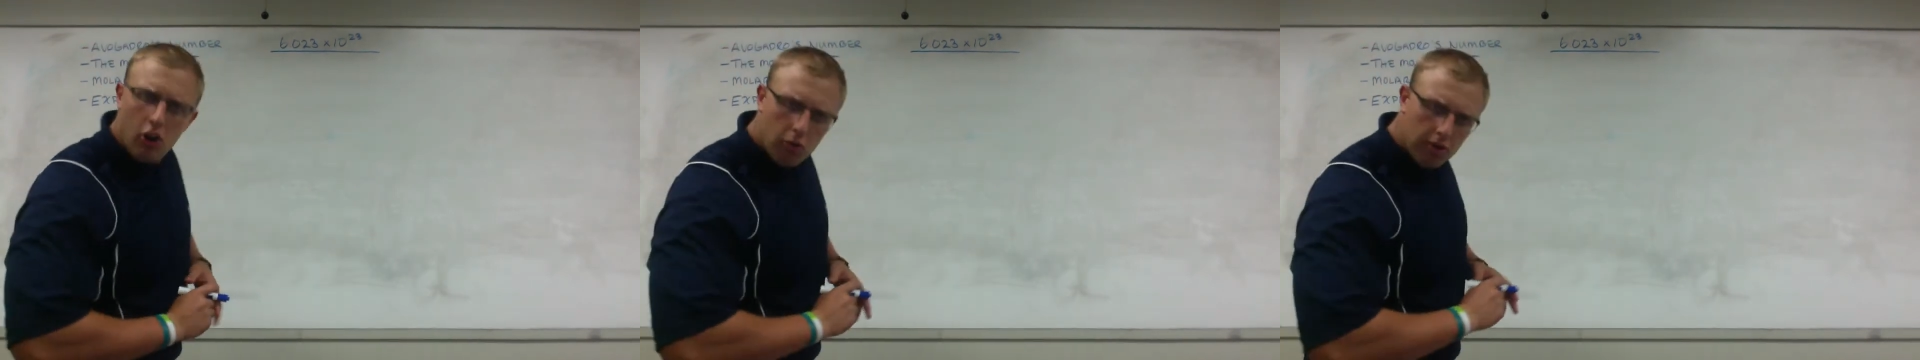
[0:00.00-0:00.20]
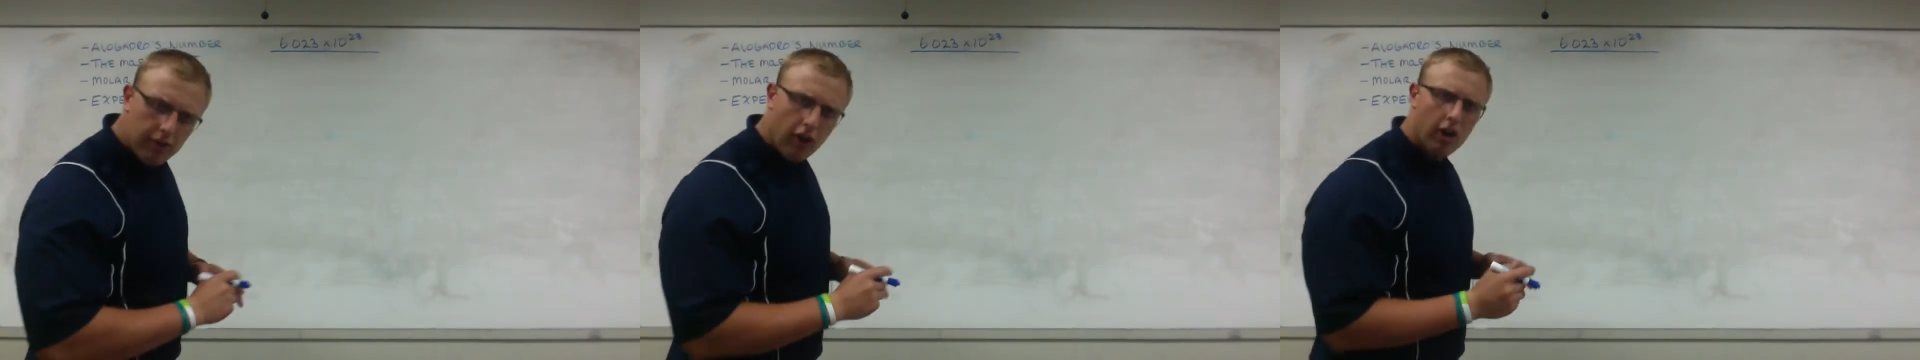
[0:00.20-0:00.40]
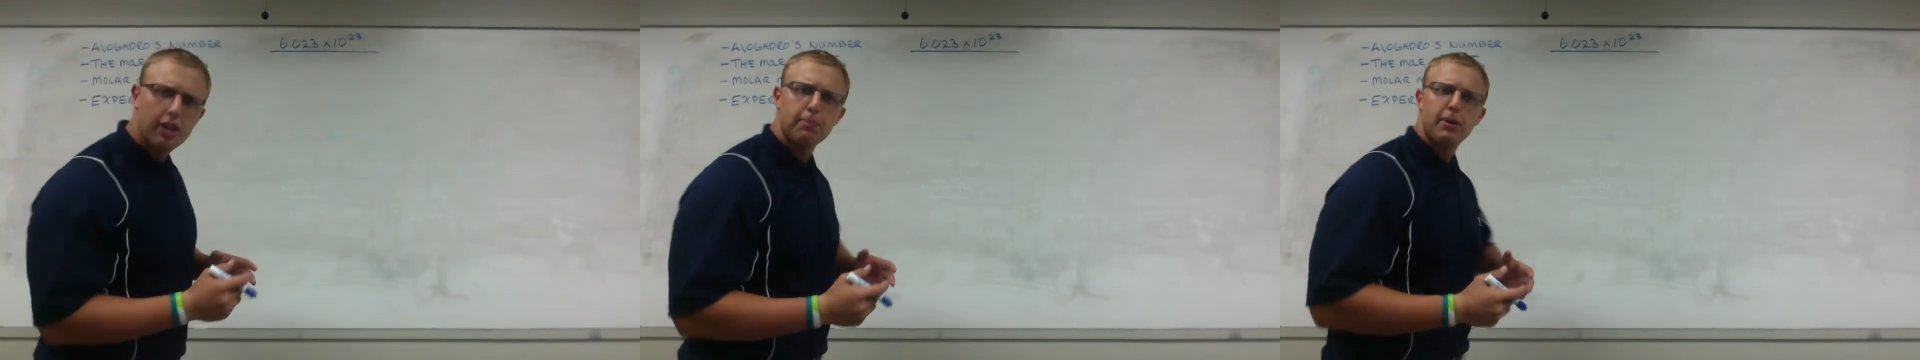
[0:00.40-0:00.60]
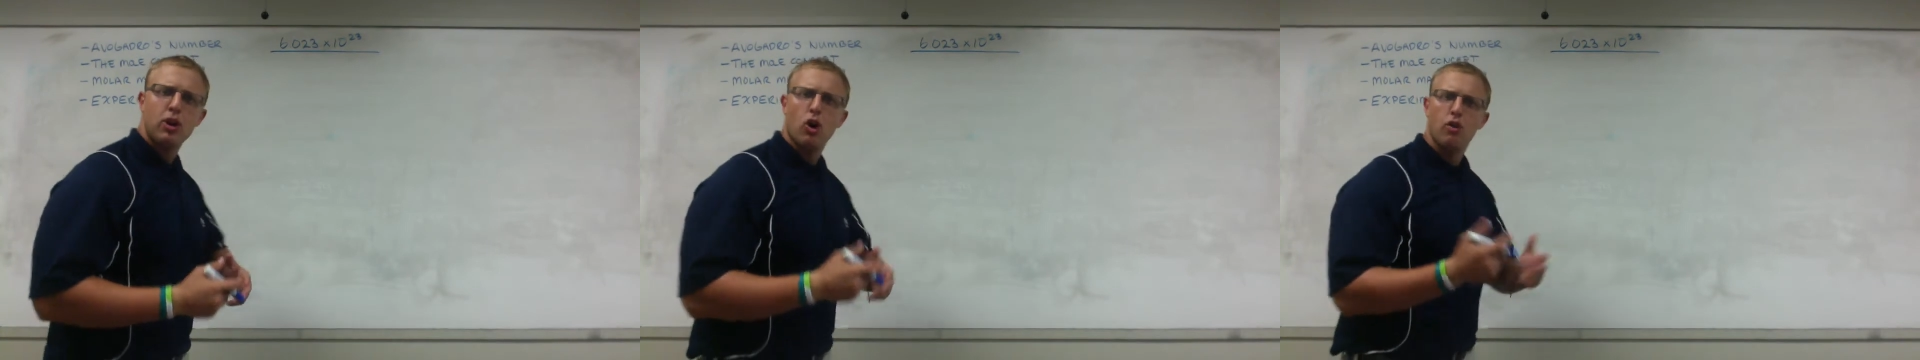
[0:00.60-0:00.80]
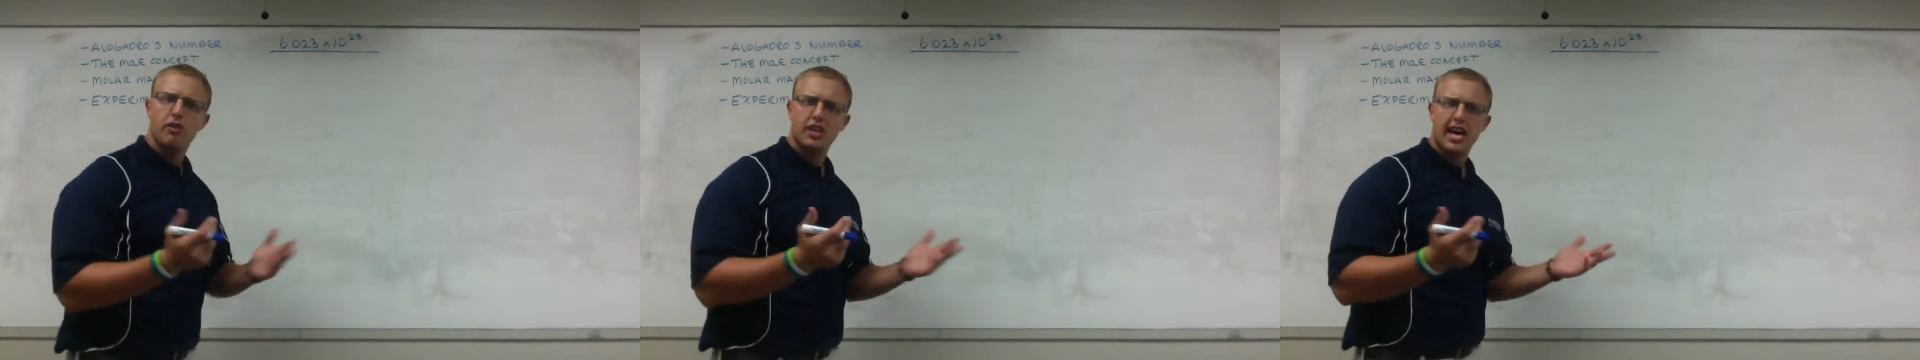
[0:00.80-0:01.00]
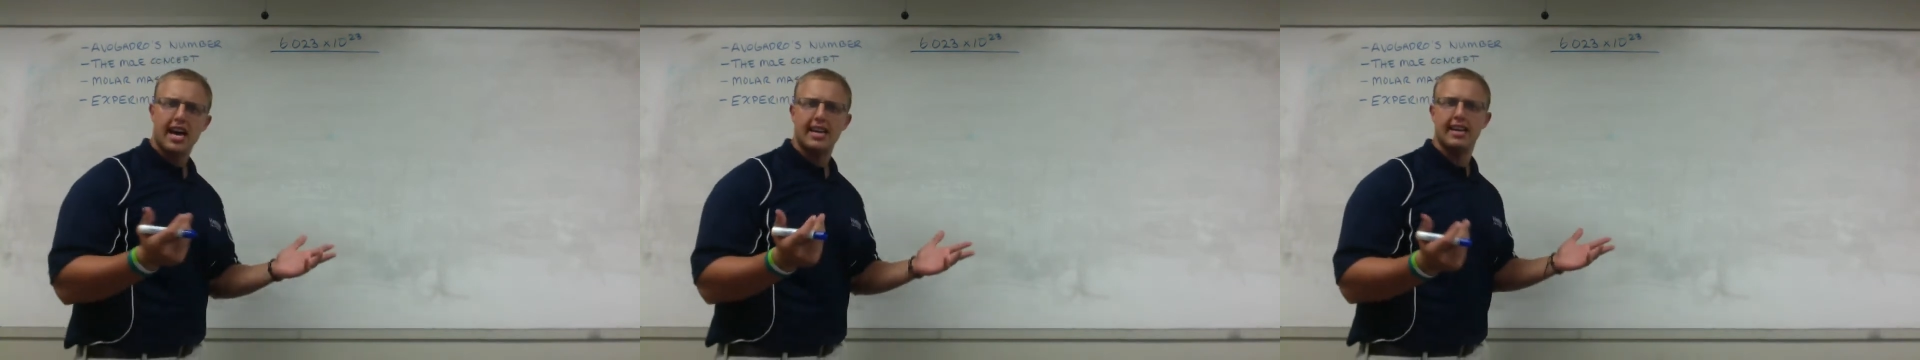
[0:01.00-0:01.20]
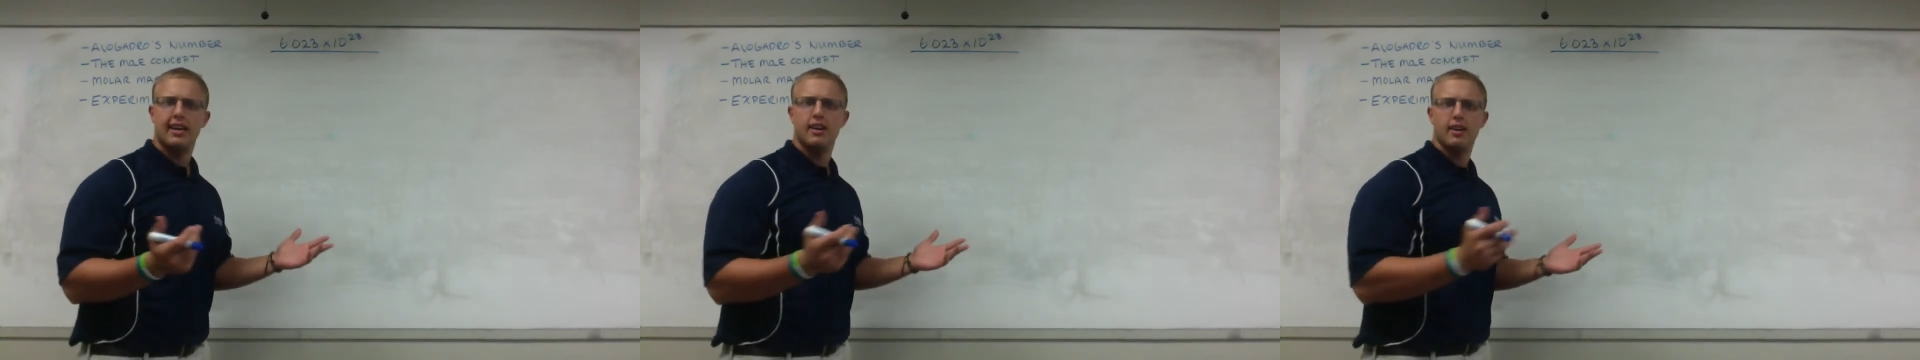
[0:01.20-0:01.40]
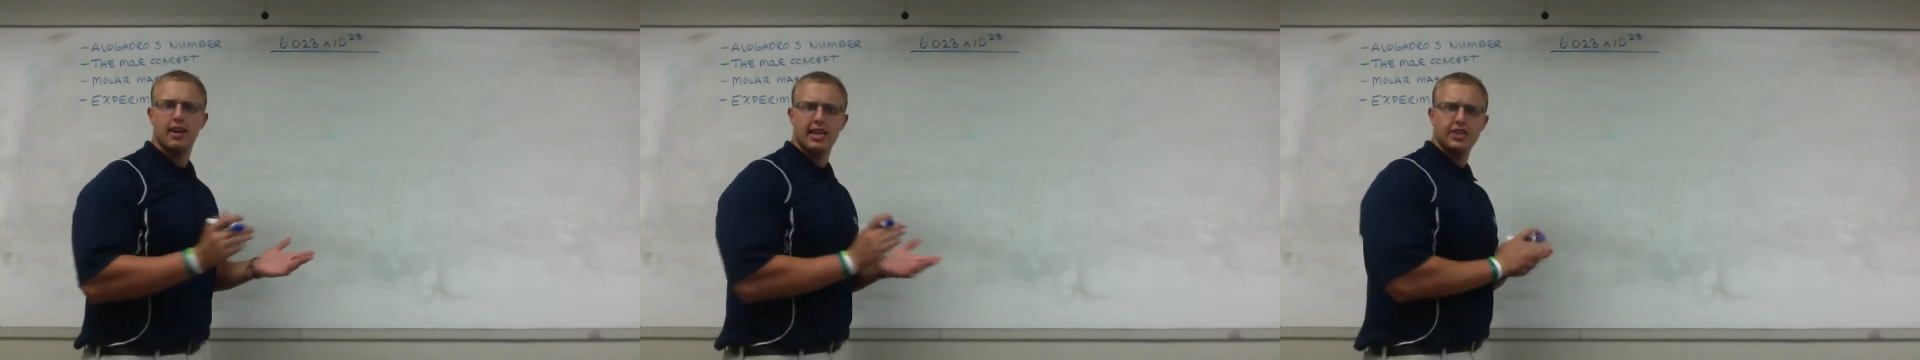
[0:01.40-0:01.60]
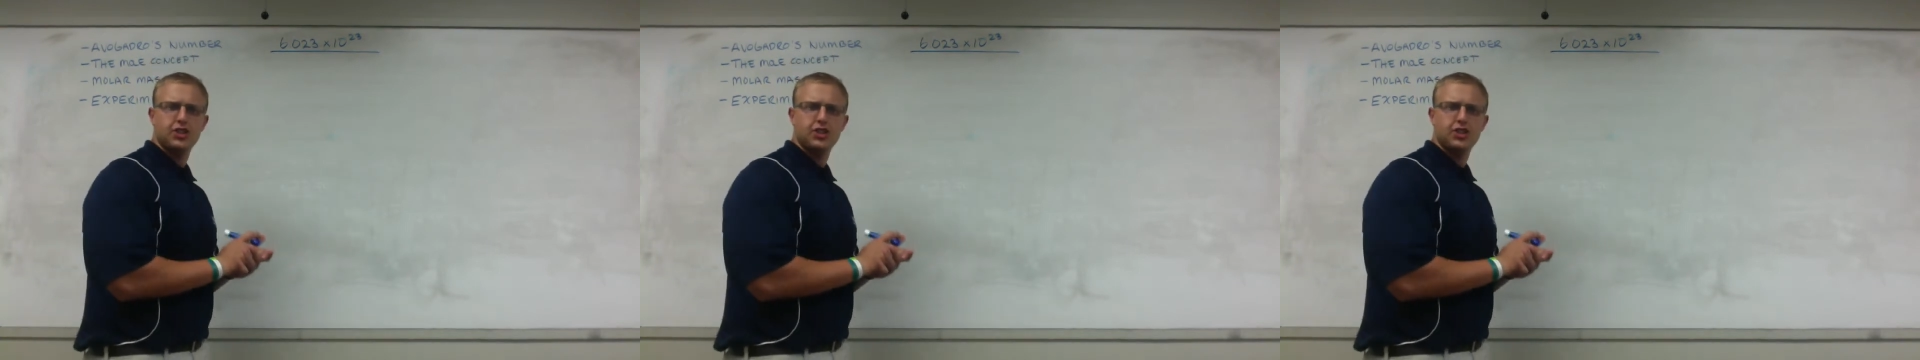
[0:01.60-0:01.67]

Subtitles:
We've already been over that in